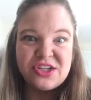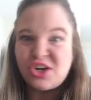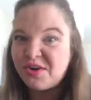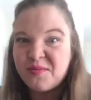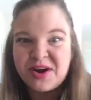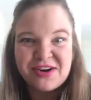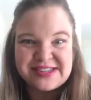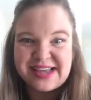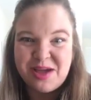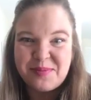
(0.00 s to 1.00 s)
children wear
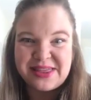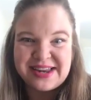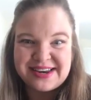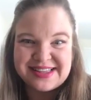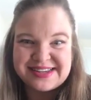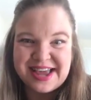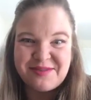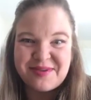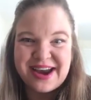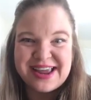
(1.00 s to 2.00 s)
us out by the end of the
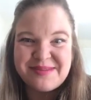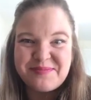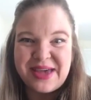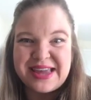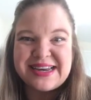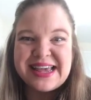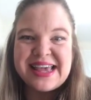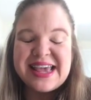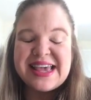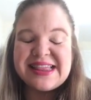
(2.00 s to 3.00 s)
day, right? But
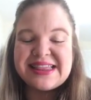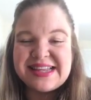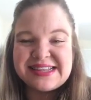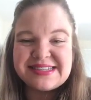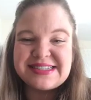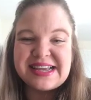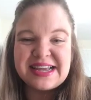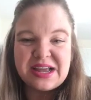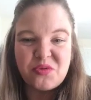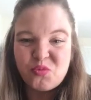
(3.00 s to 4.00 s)
this
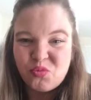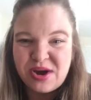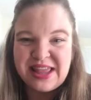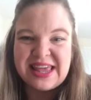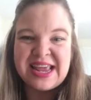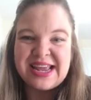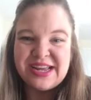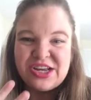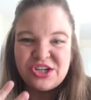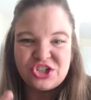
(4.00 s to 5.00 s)

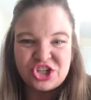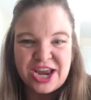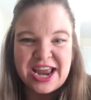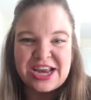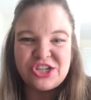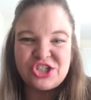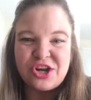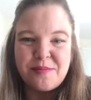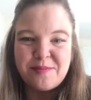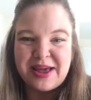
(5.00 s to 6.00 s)
really
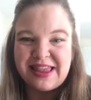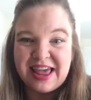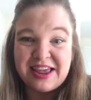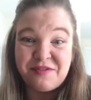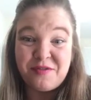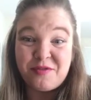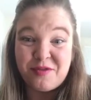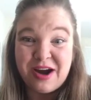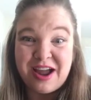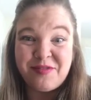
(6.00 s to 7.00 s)
changed my life
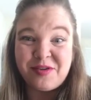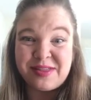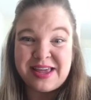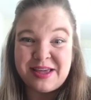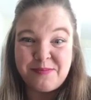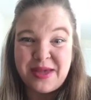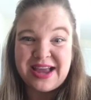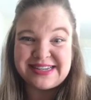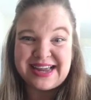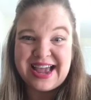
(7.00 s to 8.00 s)
forever, the
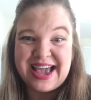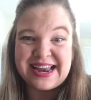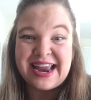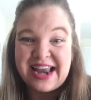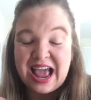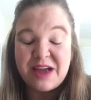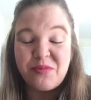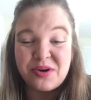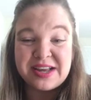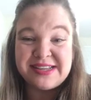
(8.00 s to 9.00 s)
impact it had, and I
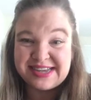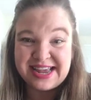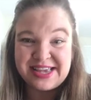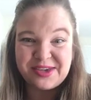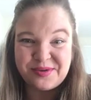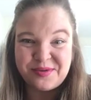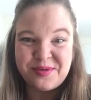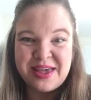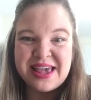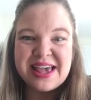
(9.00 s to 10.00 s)
will continue.